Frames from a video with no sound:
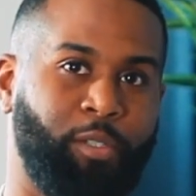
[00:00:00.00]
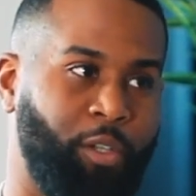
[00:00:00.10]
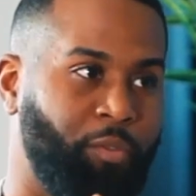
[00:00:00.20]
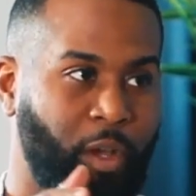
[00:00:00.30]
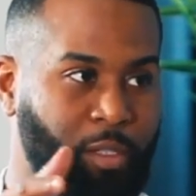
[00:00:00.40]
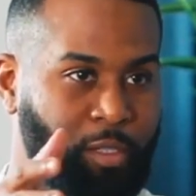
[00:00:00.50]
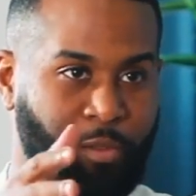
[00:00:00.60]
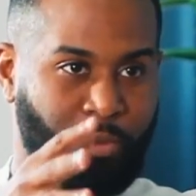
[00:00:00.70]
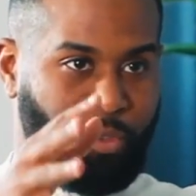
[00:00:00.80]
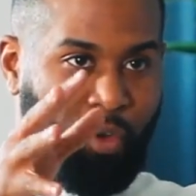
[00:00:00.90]
So you've got to
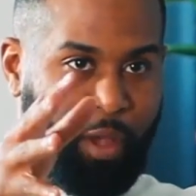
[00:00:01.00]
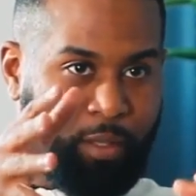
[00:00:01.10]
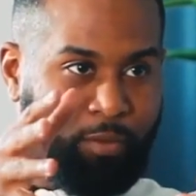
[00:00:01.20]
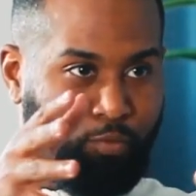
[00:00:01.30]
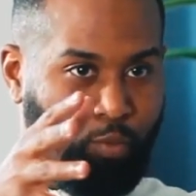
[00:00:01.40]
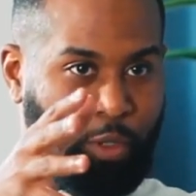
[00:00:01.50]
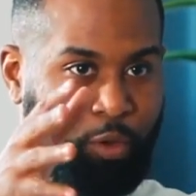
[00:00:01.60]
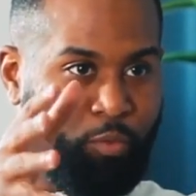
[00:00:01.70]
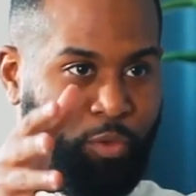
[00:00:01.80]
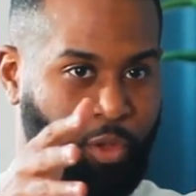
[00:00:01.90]
try and, when
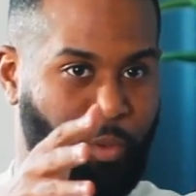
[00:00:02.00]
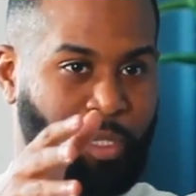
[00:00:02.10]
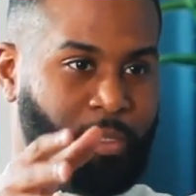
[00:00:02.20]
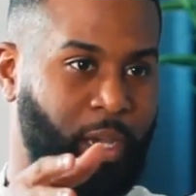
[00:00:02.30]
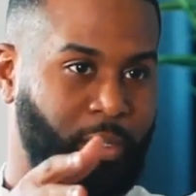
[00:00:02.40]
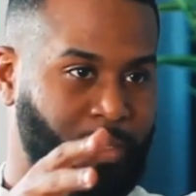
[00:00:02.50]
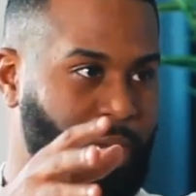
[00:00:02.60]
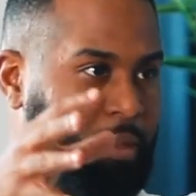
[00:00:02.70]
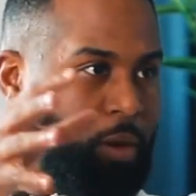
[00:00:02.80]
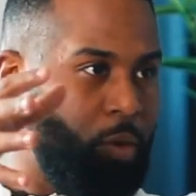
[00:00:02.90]
you're reviewing a site, just
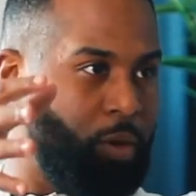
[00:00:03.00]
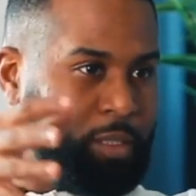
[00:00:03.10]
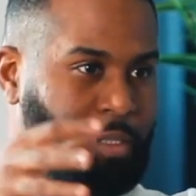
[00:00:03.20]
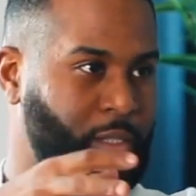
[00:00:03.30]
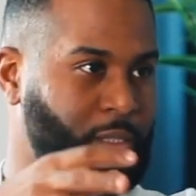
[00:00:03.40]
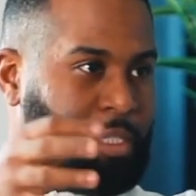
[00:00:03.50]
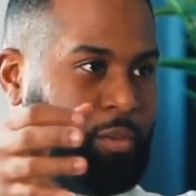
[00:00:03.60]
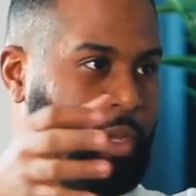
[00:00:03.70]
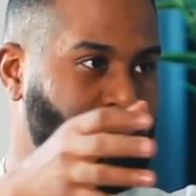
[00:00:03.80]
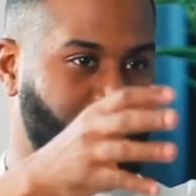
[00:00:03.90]
take that all into
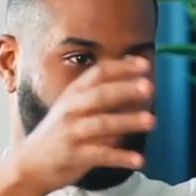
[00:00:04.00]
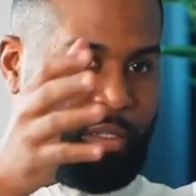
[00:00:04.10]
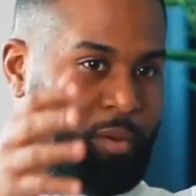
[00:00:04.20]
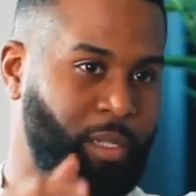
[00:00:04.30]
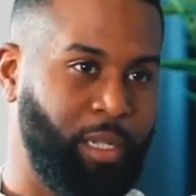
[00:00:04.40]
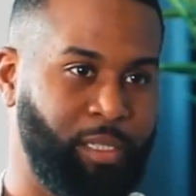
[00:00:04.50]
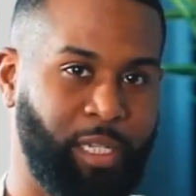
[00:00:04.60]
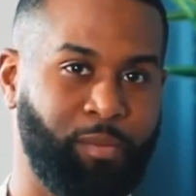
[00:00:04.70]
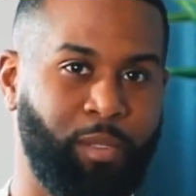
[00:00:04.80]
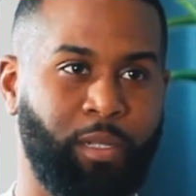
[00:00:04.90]
consideration and do an
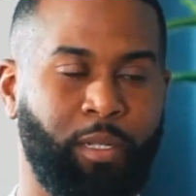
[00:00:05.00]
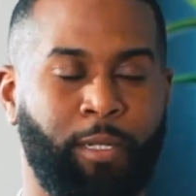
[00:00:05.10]
assessment.